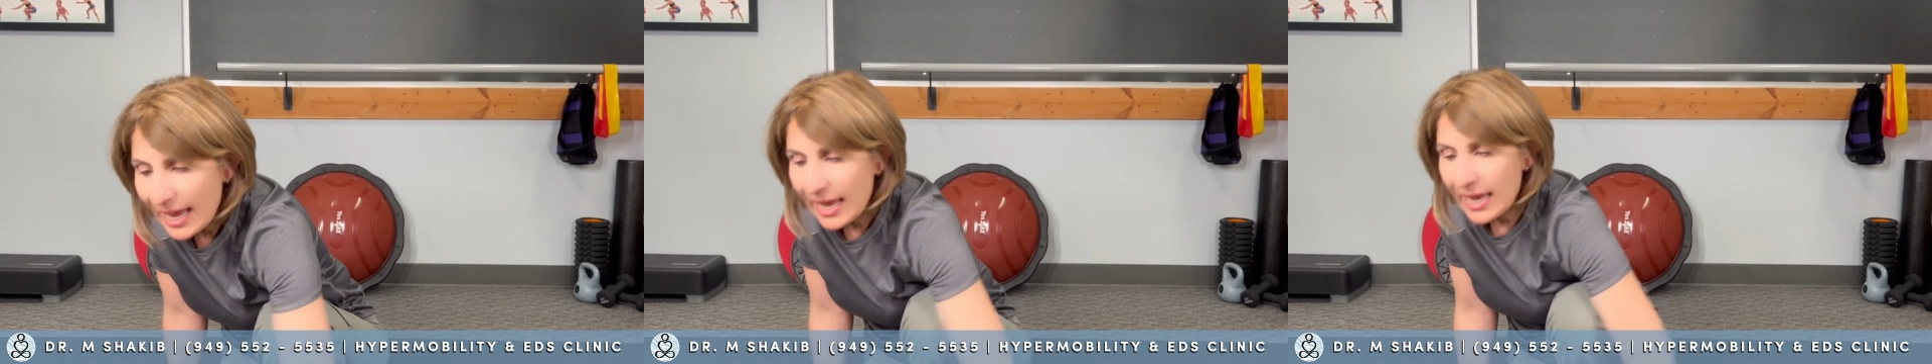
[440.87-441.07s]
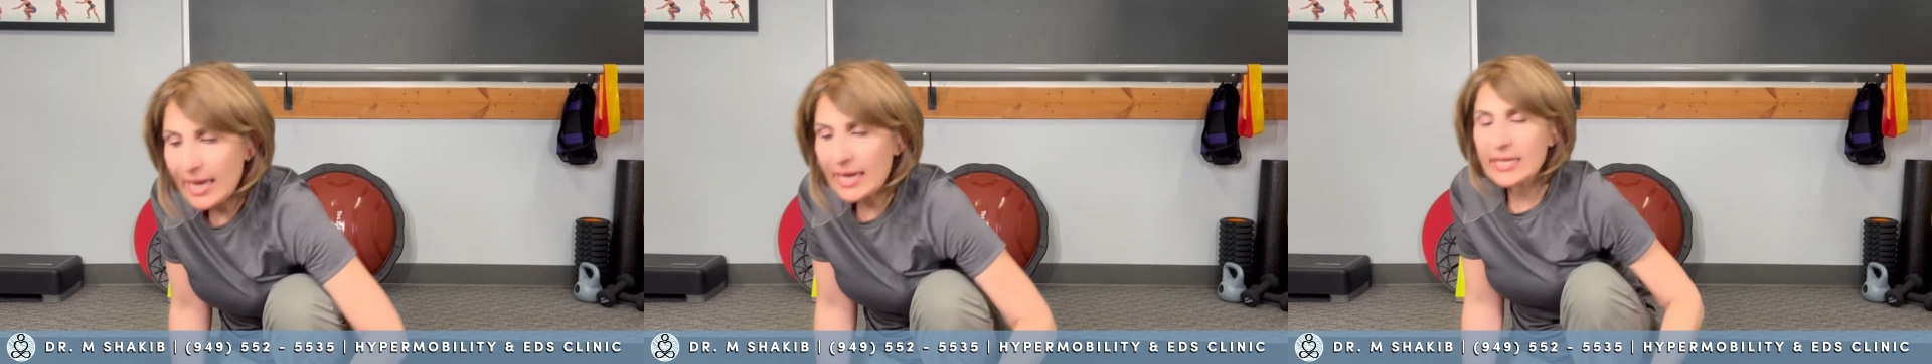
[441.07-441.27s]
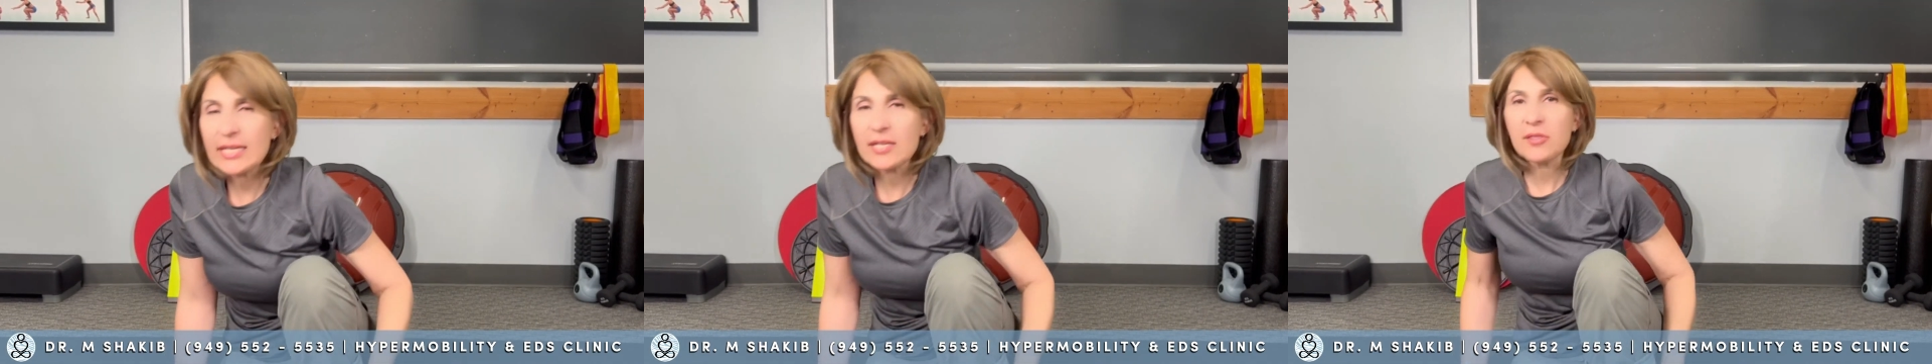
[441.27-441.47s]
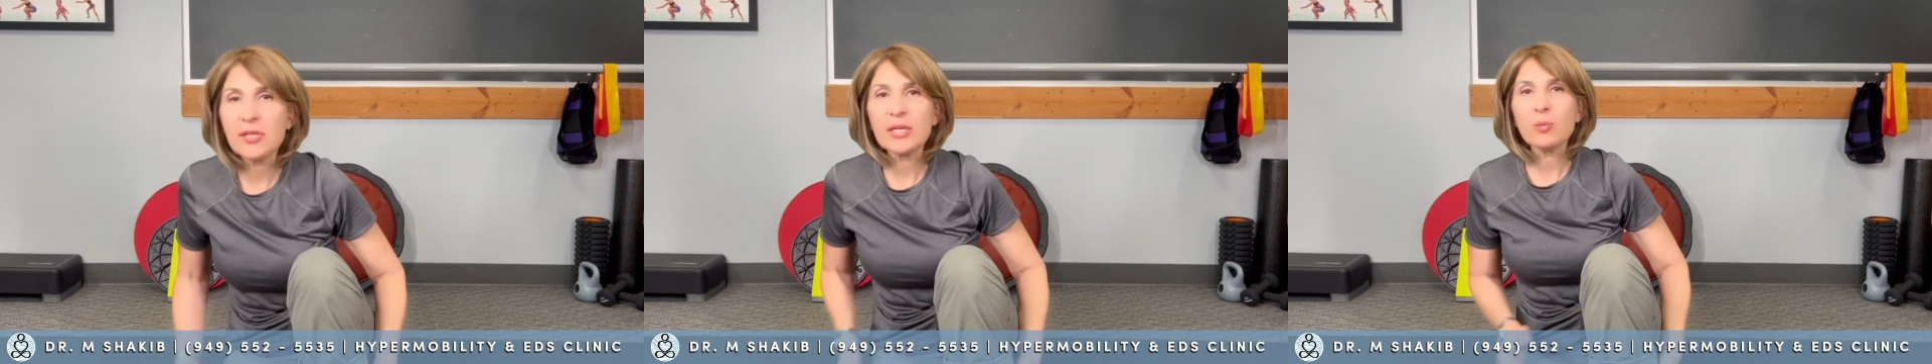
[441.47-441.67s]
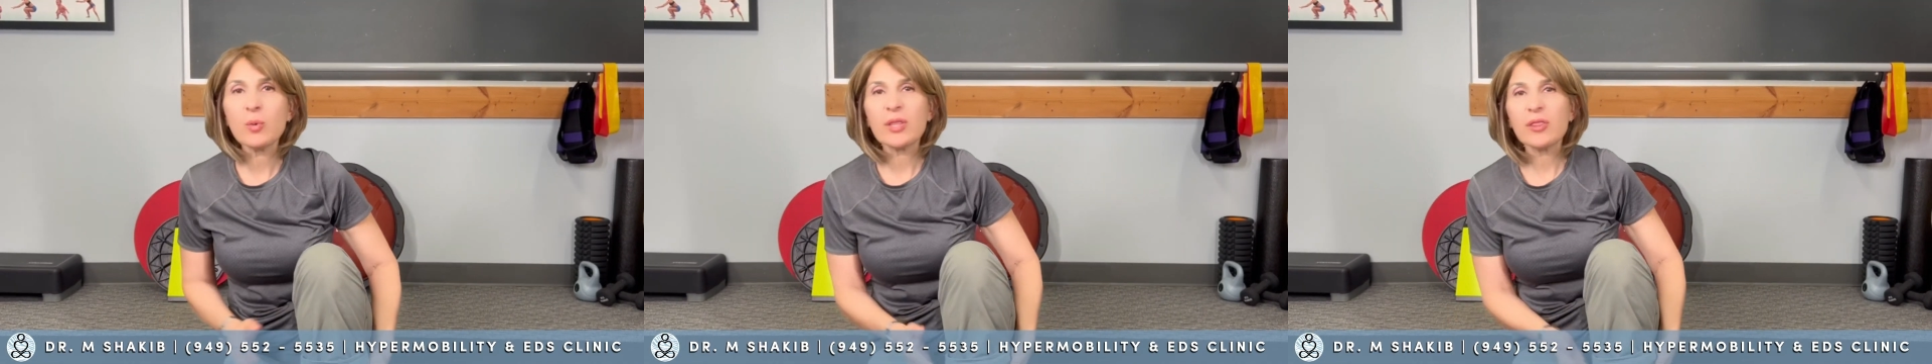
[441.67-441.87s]

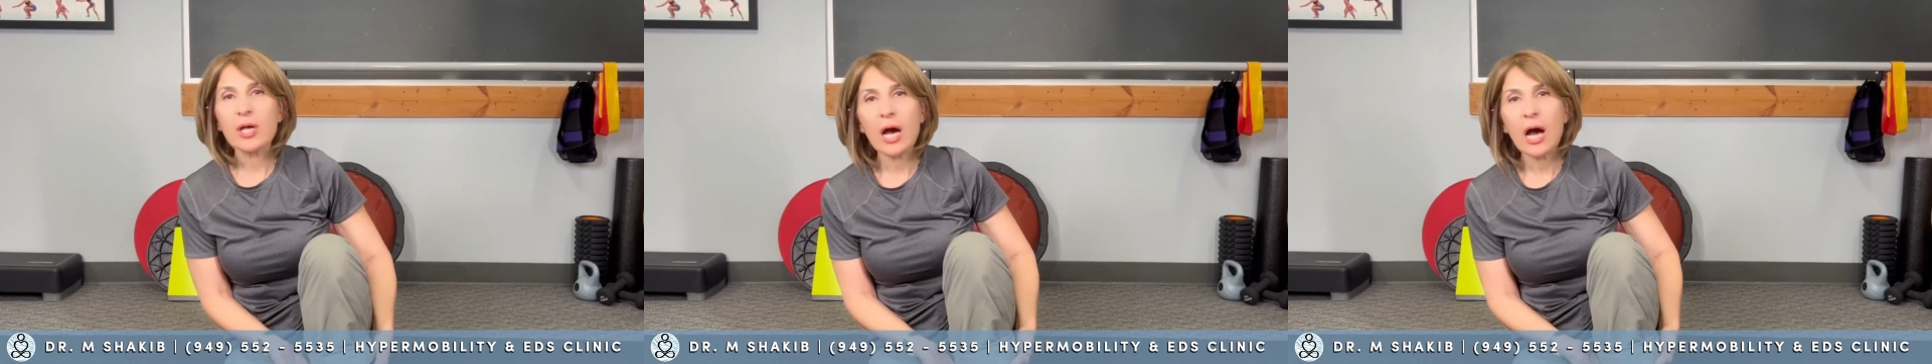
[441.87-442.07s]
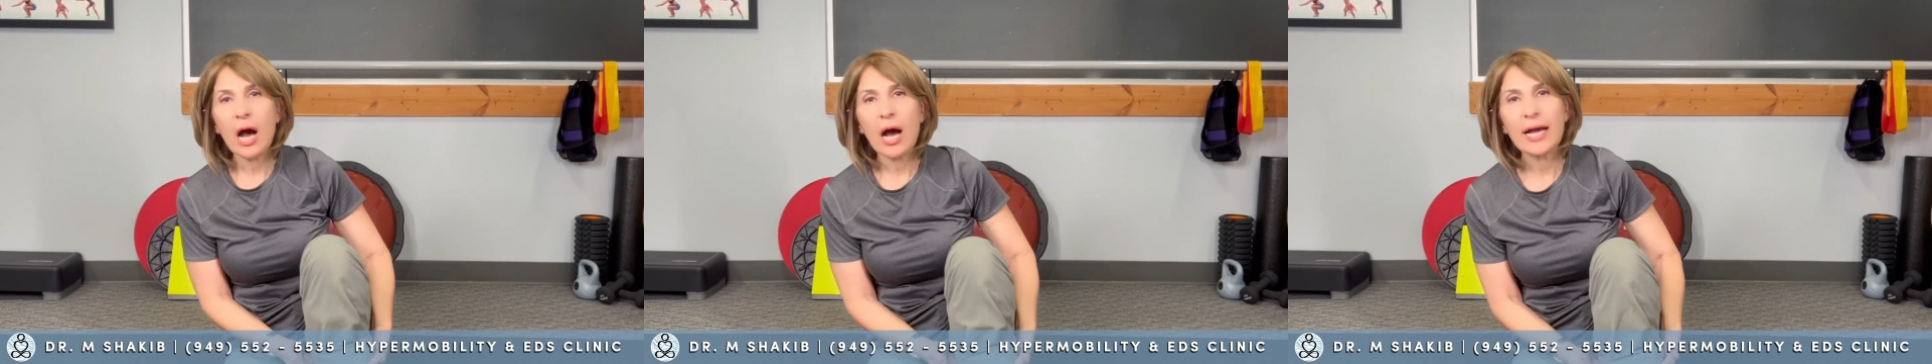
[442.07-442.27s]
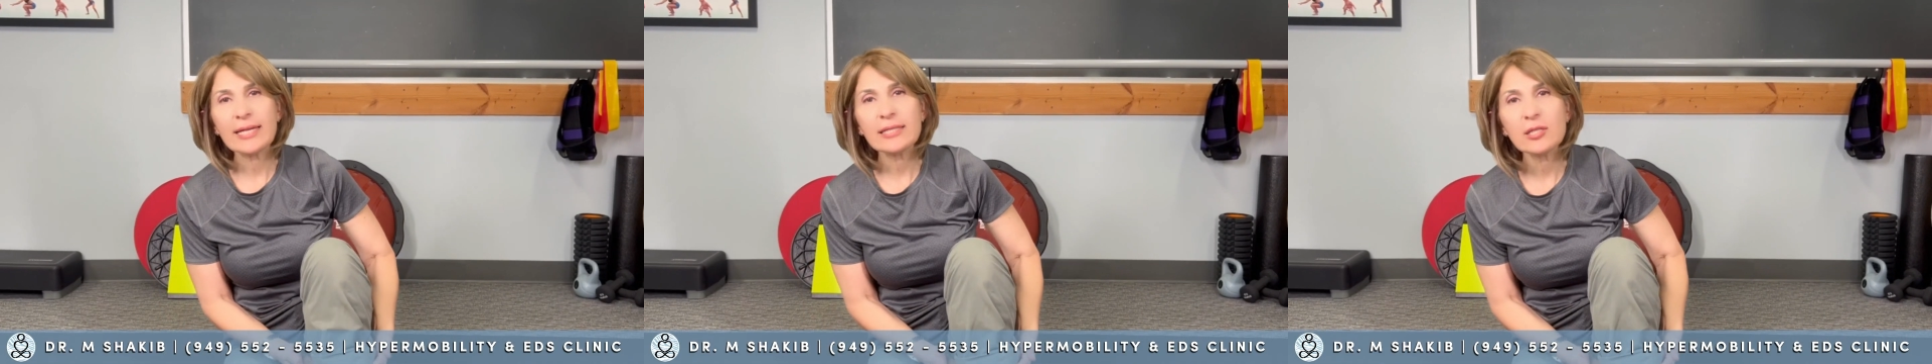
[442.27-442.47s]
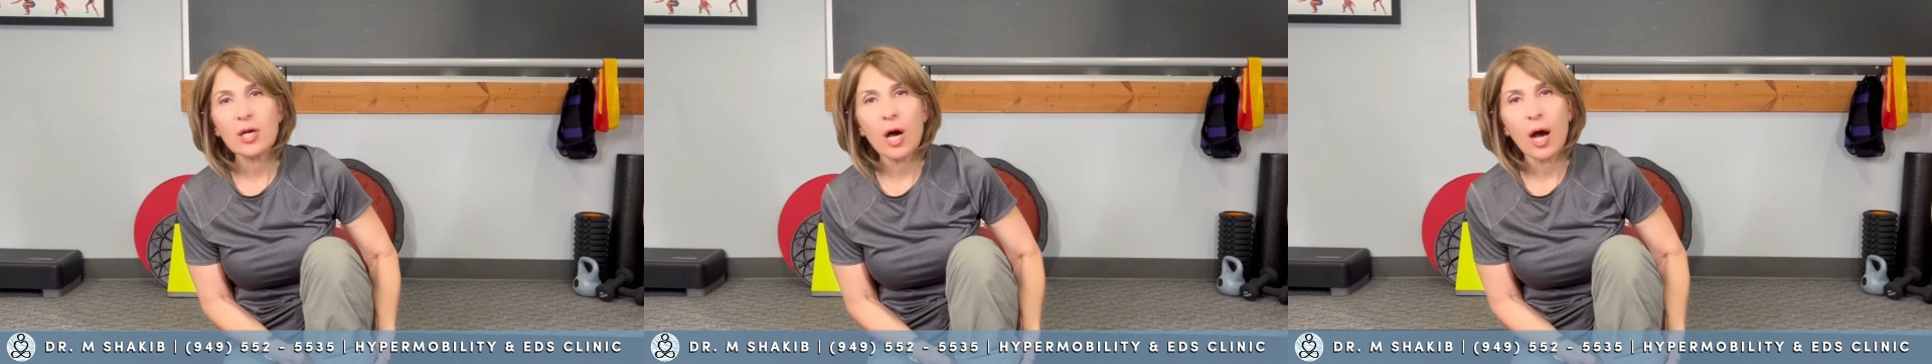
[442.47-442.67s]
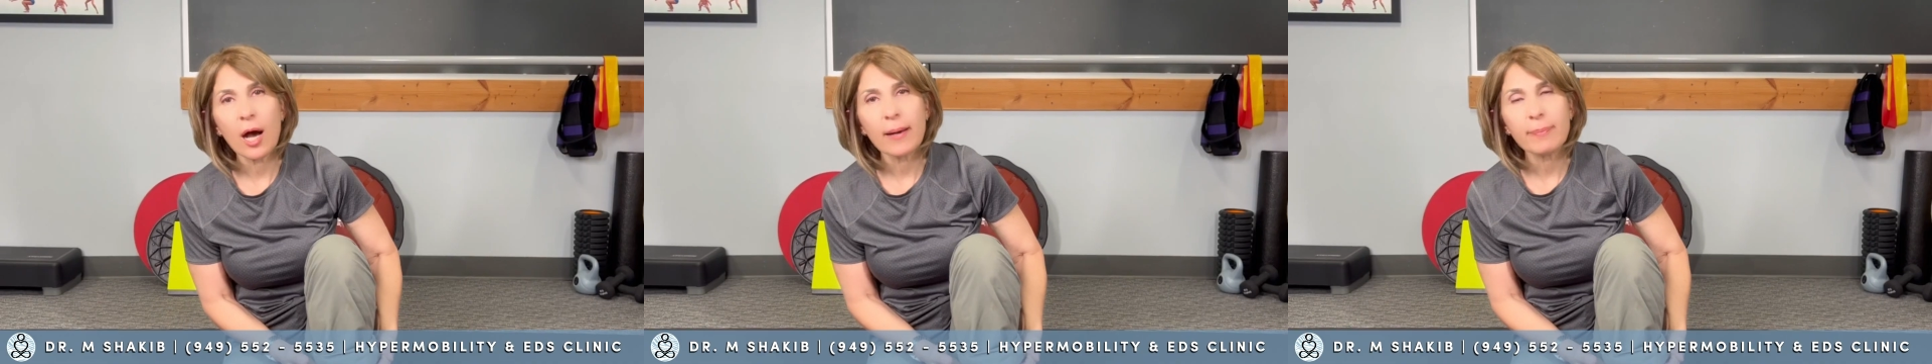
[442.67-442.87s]
Anything with a high
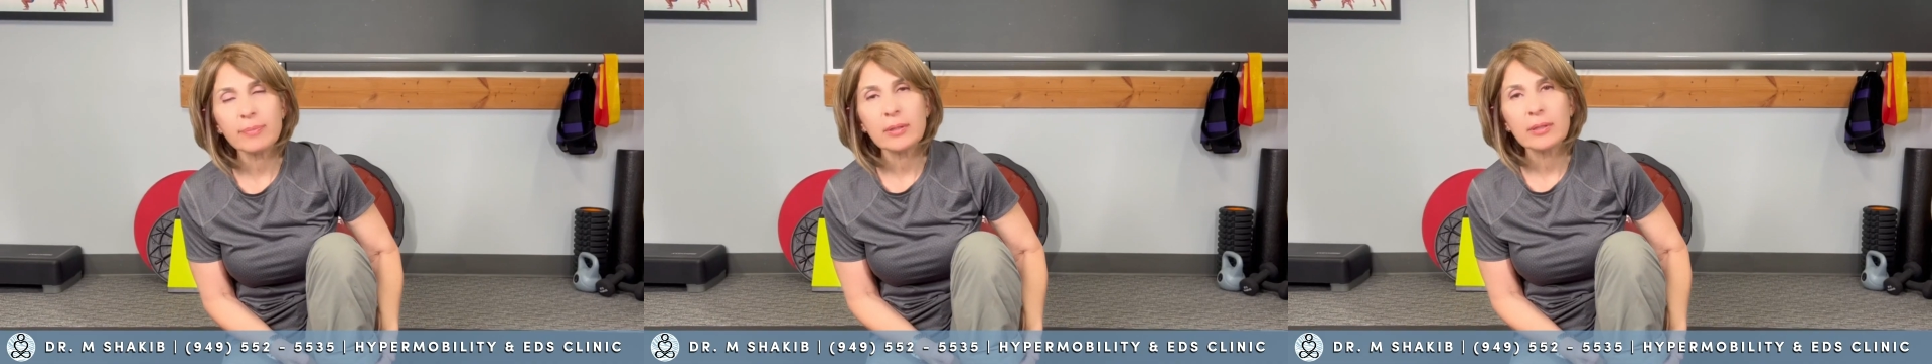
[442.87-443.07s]
top